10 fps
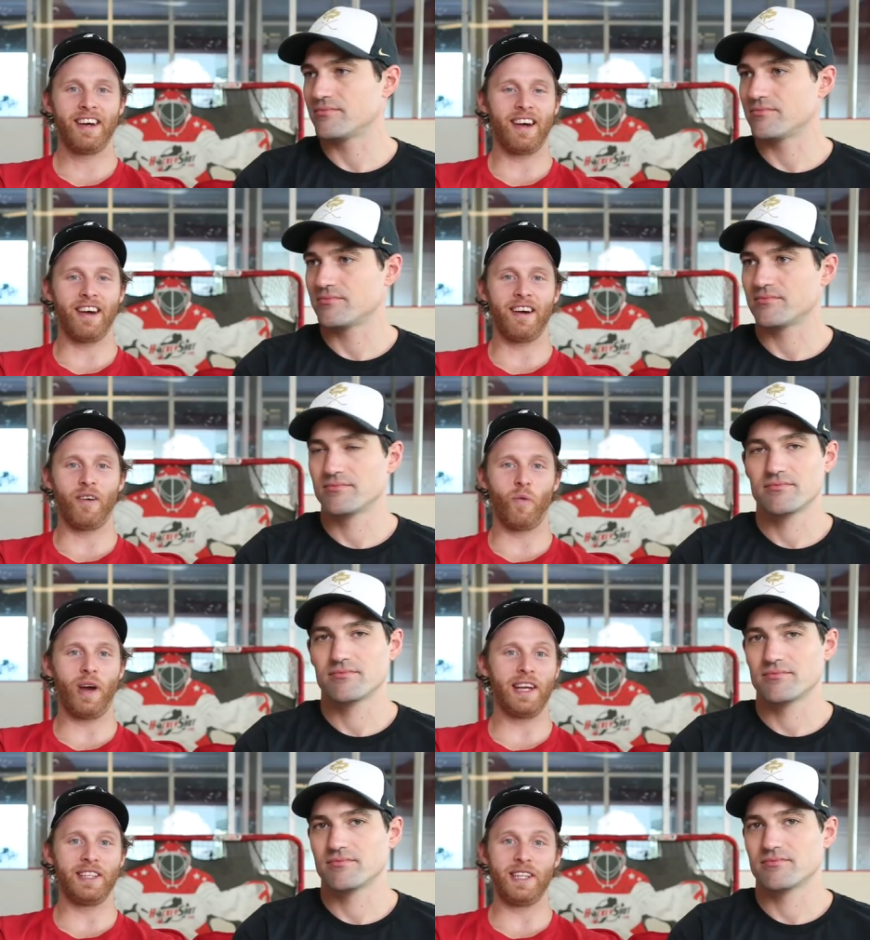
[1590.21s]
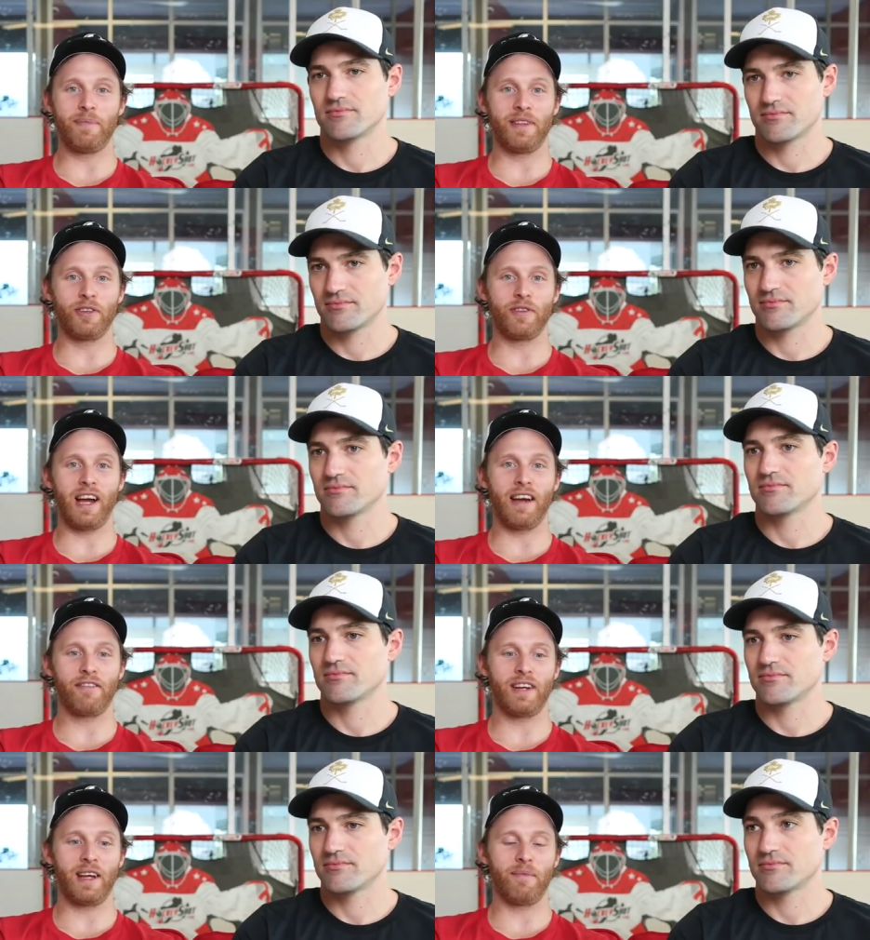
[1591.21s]
Speaker 1: uh, way deep in the
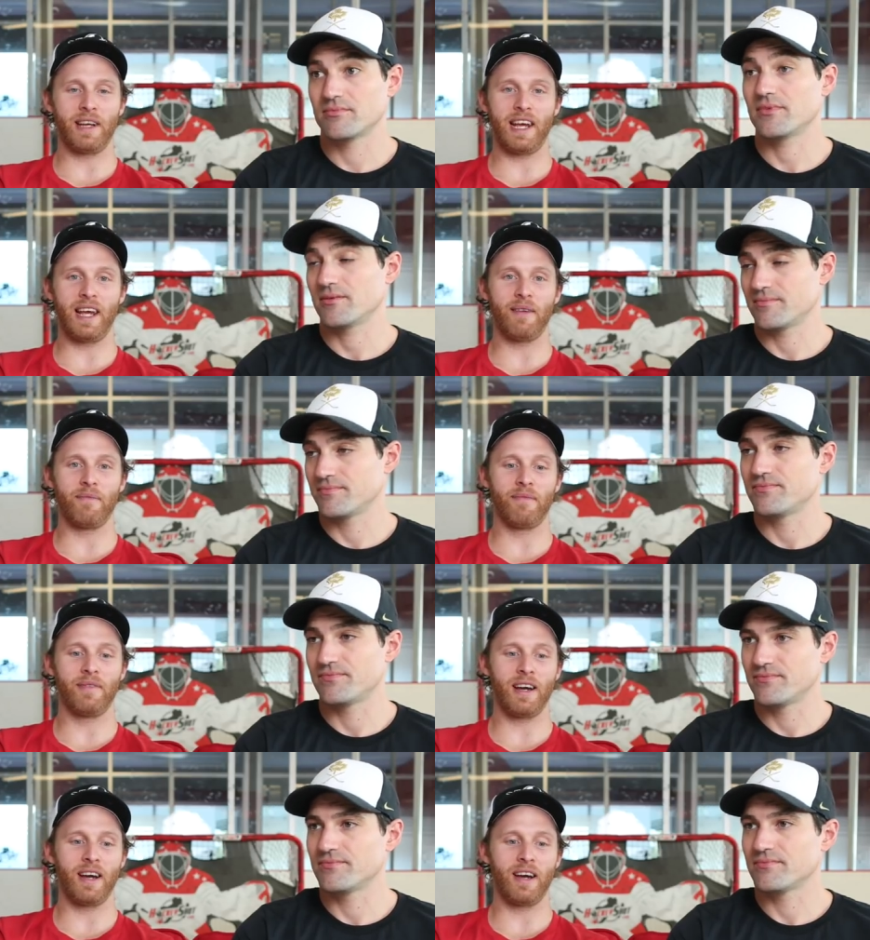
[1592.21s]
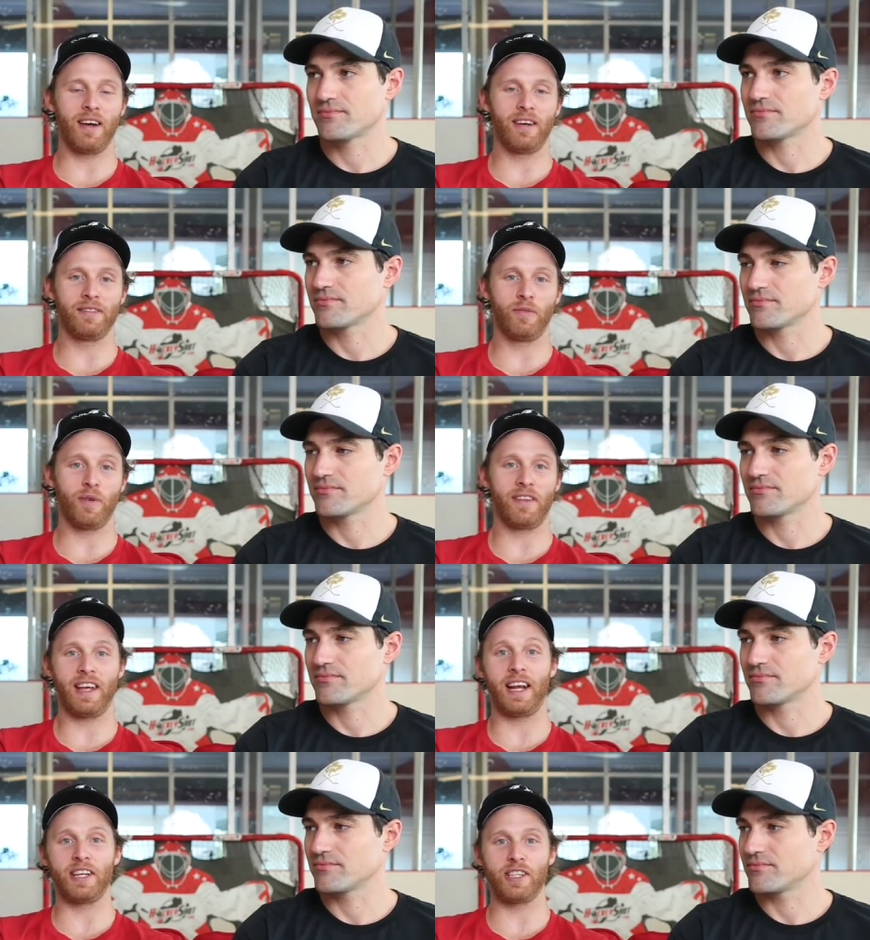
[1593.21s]
draft and became uh, what the
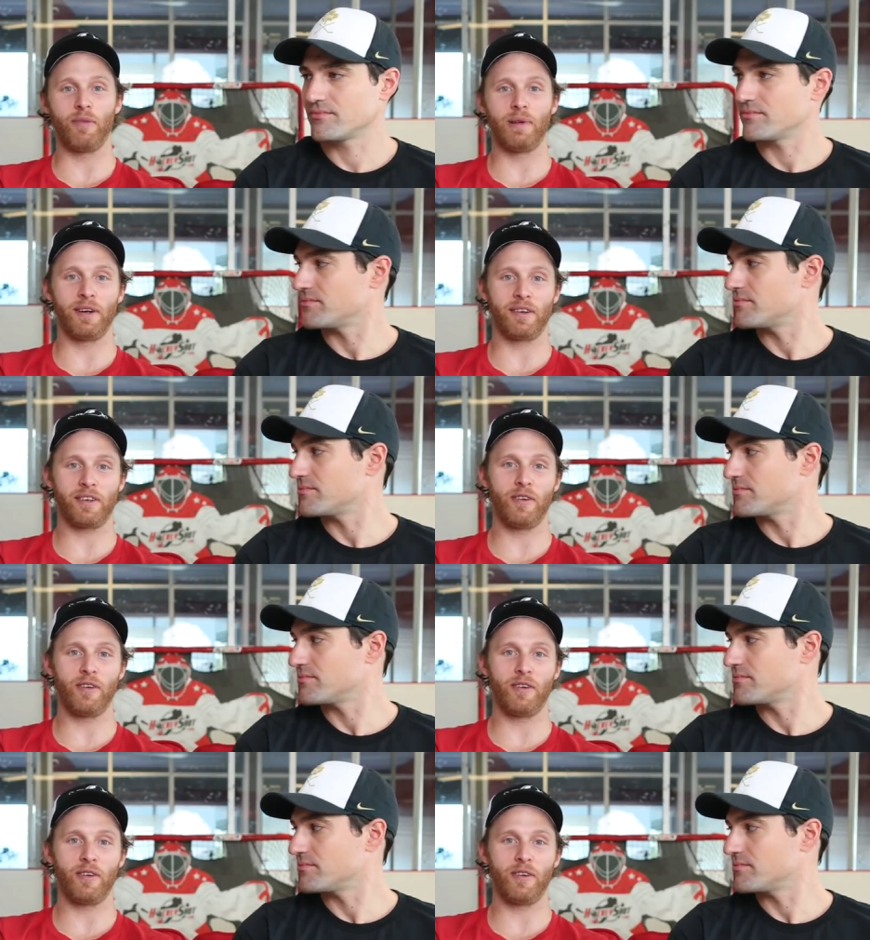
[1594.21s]
NHL players